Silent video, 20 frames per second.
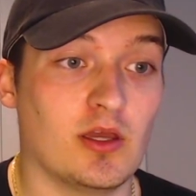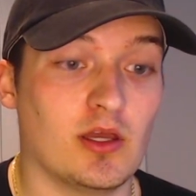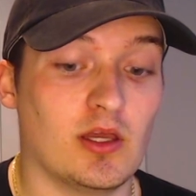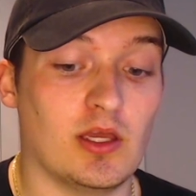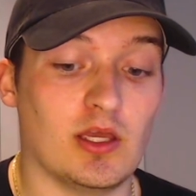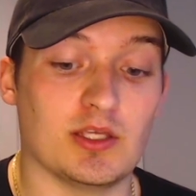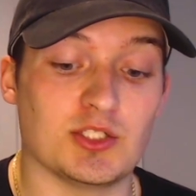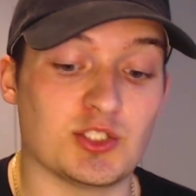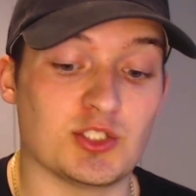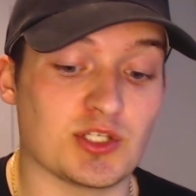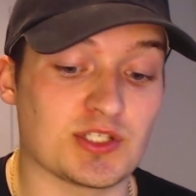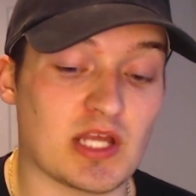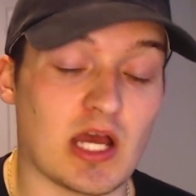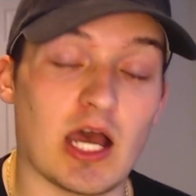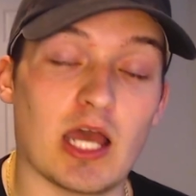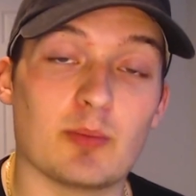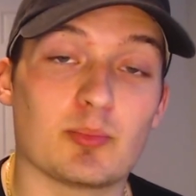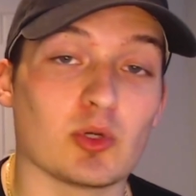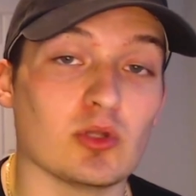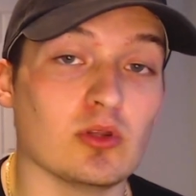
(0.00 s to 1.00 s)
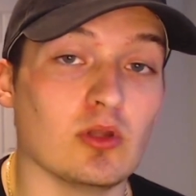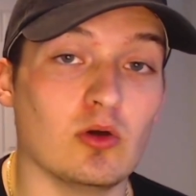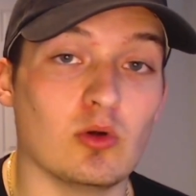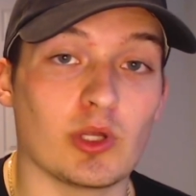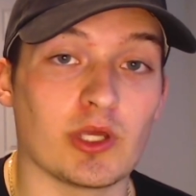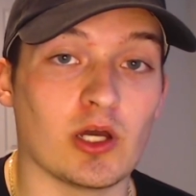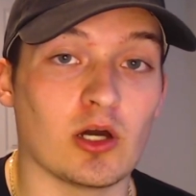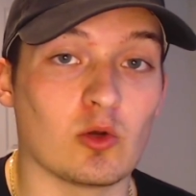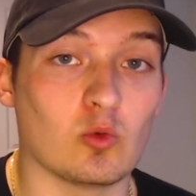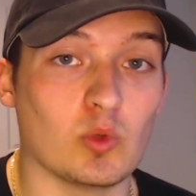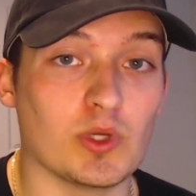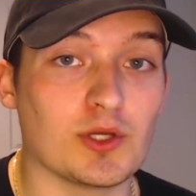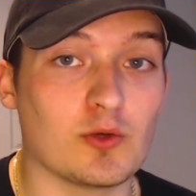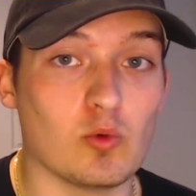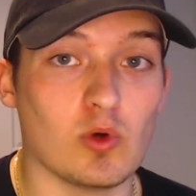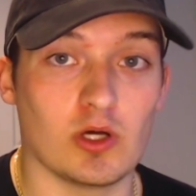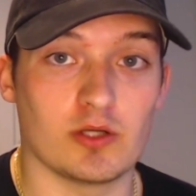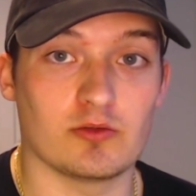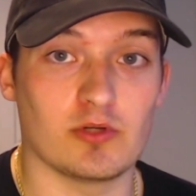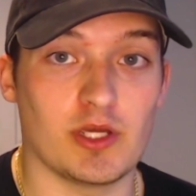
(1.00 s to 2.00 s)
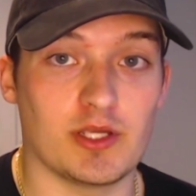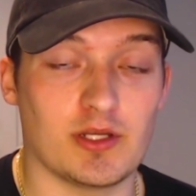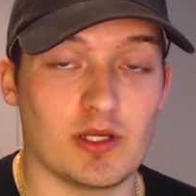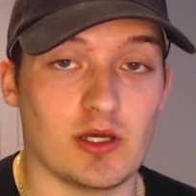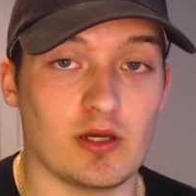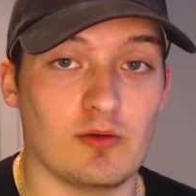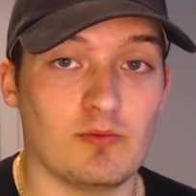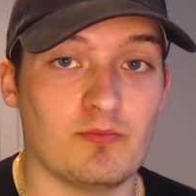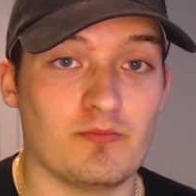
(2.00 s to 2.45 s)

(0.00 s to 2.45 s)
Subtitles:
is just hyper-loading on week 1 right now.